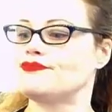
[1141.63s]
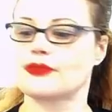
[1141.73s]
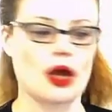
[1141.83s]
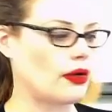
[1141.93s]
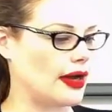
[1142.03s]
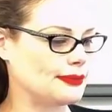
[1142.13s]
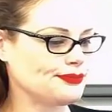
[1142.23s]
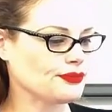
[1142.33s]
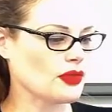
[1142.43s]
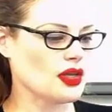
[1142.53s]
Okay.
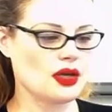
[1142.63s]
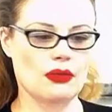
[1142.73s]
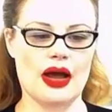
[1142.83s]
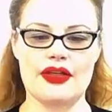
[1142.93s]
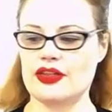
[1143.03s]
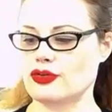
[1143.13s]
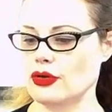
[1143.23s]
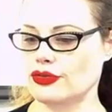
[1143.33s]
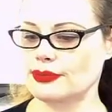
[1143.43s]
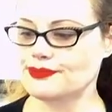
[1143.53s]
Wow, that's
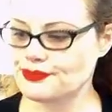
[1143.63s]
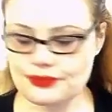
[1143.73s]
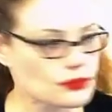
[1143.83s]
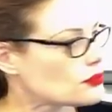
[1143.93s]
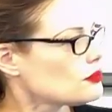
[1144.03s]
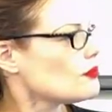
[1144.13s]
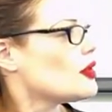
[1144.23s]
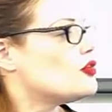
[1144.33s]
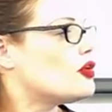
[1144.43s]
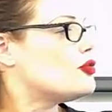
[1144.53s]
gross.
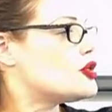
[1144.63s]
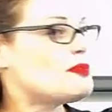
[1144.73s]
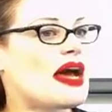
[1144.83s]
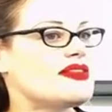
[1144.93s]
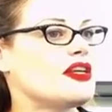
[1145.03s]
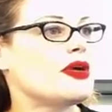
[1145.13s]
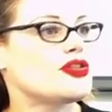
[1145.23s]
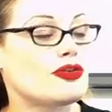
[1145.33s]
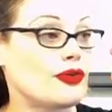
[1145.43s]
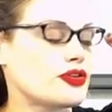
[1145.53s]
So just pass that around
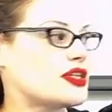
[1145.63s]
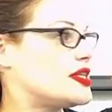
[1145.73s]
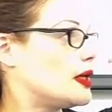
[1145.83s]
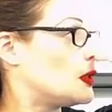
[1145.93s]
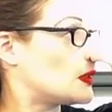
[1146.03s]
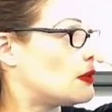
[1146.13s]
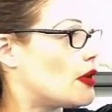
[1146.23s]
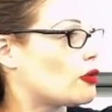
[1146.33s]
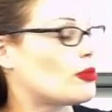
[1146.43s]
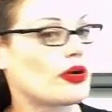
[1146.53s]
so folks can take a look at the
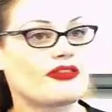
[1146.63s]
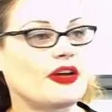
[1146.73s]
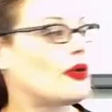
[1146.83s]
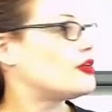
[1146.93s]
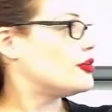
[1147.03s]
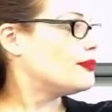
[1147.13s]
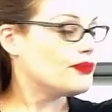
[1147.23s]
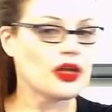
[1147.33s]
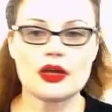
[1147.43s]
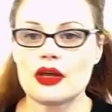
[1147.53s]
motherboard if they want to.
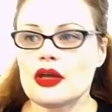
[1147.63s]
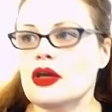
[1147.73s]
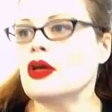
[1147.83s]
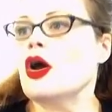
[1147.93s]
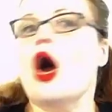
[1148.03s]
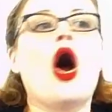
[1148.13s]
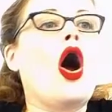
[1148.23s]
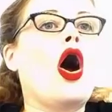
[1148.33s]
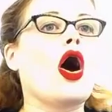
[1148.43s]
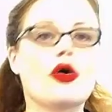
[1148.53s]

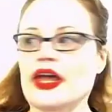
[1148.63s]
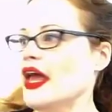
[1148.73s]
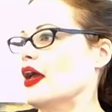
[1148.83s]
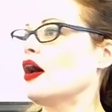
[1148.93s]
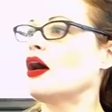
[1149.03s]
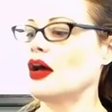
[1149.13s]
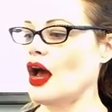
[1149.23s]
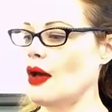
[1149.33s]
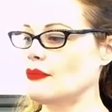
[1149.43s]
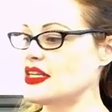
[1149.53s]
Okay,
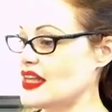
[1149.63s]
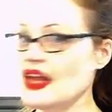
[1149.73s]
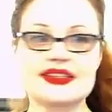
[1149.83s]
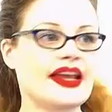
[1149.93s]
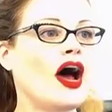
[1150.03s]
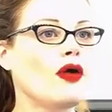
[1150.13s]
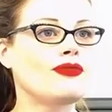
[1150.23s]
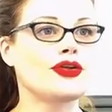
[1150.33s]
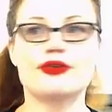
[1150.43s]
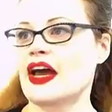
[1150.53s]
um, is that is that
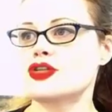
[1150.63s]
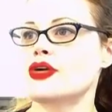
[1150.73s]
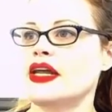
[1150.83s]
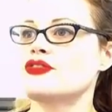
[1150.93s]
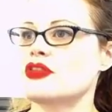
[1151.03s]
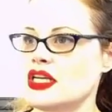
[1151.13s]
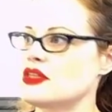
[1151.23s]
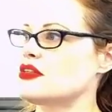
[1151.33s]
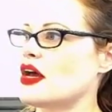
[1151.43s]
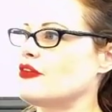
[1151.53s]
helpful? You've had your hands on the
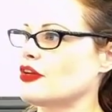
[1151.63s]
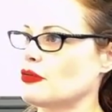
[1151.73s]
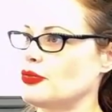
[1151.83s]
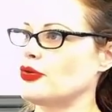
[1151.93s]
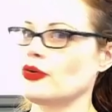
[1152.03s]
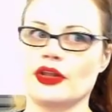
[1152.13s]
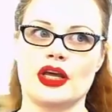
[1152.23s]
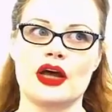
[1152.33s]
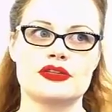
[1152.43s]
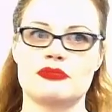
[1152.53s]
inside of a computer, on the
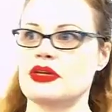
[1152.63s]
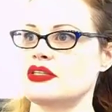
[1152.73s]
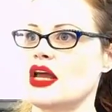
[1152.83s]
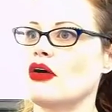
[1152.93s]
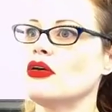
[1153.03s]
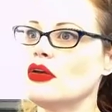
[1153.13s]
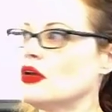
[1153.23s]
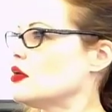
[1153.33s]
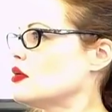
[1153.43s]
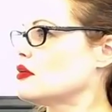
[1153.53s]
guts and bits now.
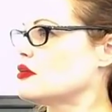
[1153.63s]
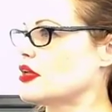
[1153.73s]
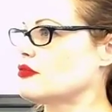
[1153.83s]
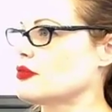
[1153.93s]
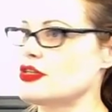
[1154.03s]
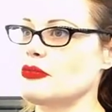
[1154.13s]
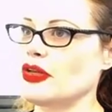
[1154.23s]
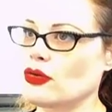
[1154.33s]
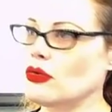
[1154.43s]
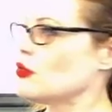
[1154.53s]
That reasonably cool.